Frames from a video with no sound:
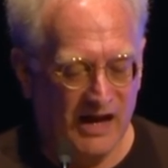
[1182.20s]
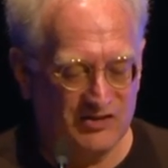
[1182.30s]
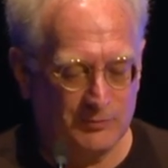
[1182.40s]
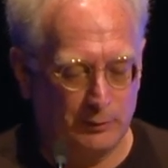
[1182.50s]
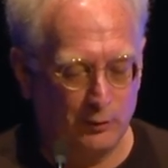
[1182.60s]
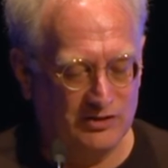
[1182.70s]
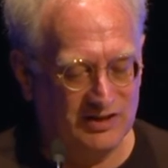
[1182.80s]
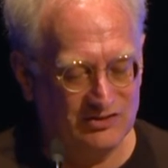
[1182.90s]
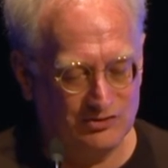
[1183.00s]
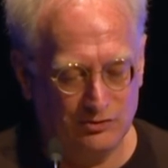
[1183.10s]

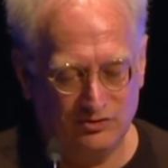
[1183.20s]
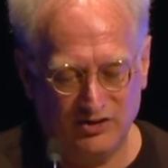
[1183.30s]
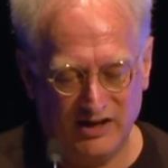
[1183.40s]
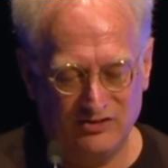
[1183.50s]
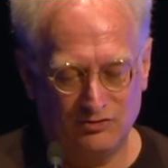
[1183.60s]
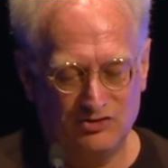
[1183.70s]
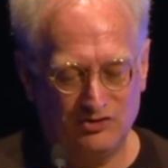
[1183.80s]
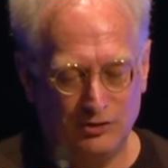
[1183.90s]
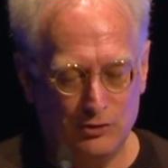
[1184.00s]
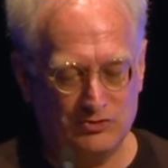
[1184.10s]
Exploiting student data
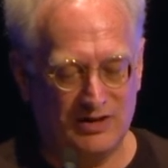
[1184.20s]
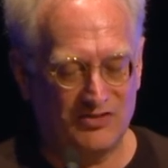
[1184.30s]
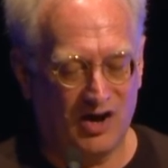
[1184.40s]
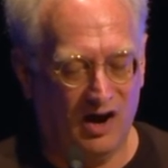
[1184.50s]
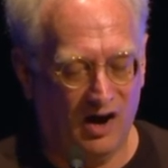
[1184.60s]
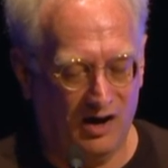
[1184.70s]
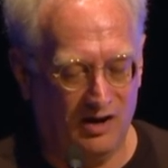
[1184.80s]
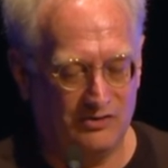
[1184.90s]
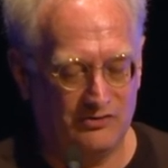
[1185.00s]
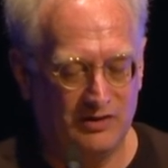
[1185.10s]
is usually at the
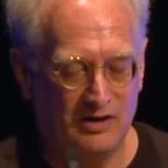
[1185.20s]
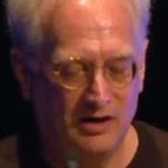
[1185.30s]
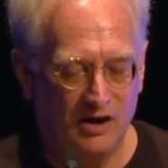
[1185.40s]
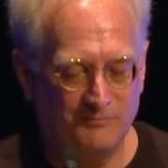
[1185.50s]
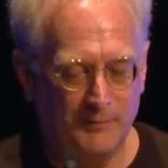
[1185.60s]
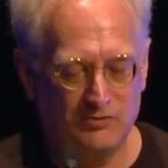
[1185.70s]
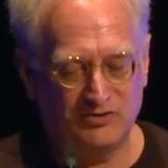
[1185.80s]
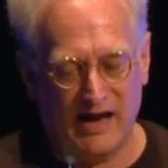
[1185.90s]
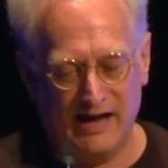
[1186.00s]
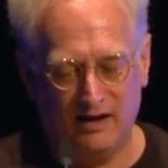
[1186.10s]
heart of
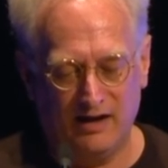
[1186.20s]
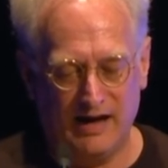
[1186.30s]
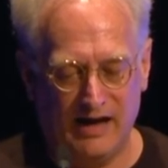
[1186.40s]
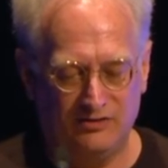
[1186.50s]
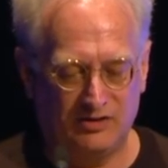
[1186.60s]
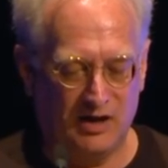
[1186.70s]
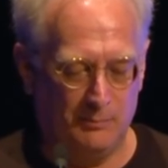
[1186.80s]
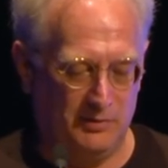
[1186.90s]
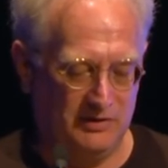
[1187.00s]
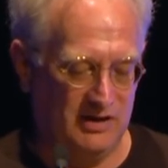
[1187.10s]
most AI ed
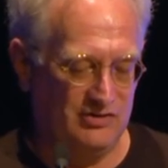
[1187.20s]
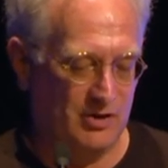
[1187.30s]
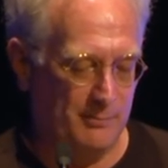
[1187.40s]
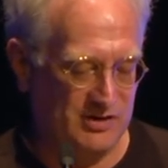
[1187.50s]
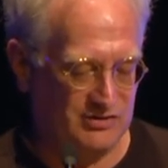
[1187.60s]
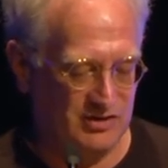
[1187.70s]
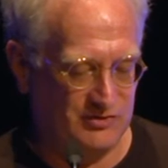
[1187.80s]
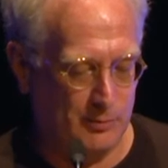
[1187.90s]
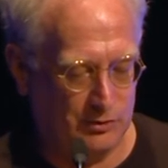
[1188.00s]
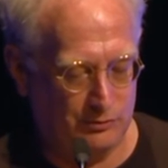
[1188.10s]
companies'
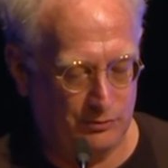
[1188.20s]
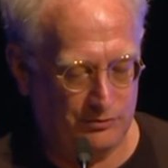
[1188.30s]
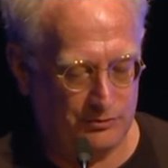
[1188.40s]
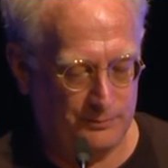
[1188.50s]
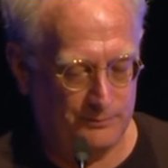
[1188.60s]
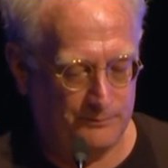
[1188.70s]
business models.